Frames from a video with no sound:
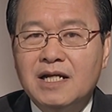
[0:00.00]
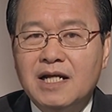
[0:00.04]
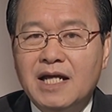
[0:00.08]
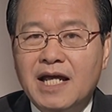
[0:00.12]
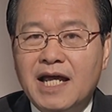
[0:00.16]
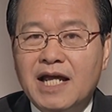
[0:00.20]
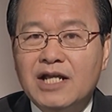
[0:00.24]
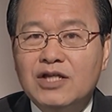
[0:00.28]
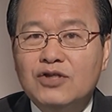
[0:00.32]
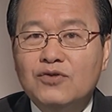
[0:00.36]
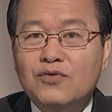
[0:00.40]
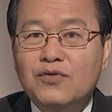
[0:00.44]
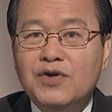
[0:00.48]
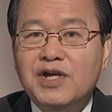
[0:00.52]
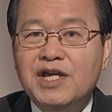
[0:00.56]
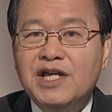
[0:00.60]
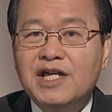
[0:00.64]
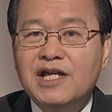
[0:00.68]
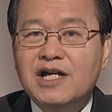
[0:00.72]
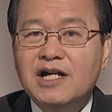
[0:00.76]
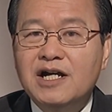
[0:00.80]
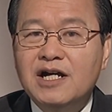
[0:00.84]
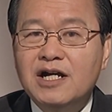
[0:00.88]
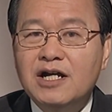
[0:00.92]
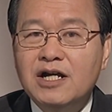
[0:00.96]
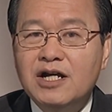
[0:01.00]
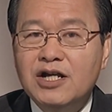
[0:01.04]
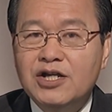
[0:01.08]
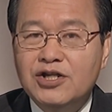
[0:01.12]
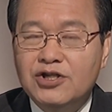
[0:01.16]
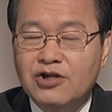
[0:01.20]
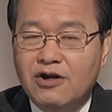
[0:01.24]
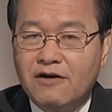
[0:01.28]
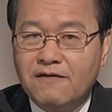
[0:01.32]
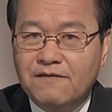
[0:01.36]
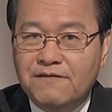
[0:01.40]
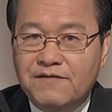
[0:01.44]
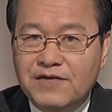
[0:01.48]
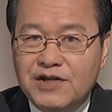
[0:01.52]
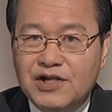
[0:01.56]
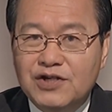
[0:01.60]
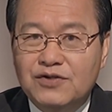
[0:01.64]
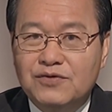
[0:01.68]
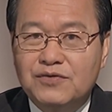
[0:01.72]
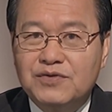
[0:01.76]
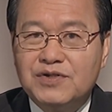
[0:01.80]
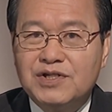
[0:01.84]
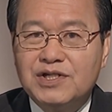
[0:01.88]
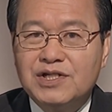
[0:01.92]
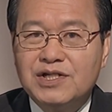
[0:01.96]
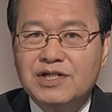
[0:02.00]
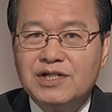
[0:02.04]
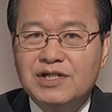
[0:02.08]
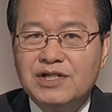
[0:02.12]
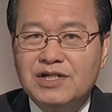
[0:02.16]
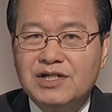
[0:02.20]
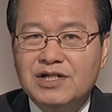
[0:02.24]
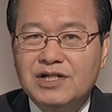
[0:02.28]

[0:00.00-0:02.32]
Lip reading: and to hear your views.